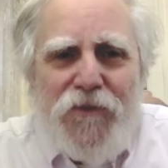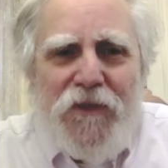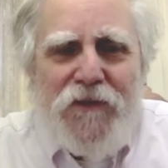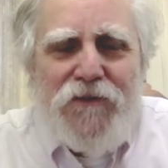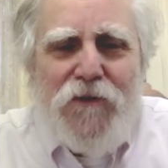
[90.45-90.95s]

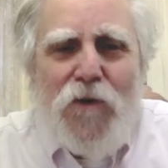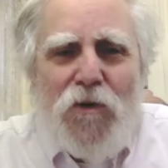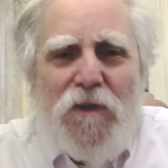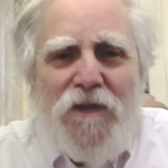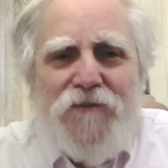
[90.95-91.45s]
things
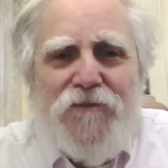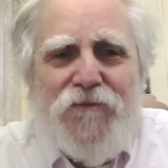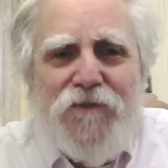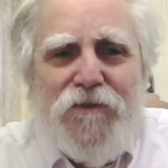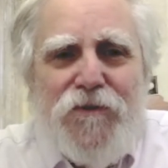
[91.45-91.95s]
localized in
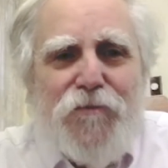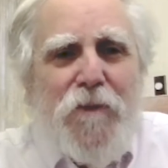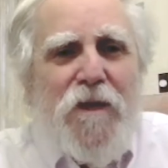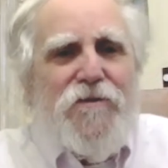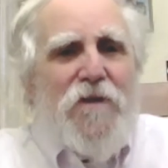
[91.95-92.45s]
physical
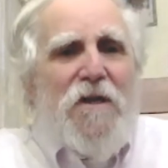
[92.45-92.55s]
space.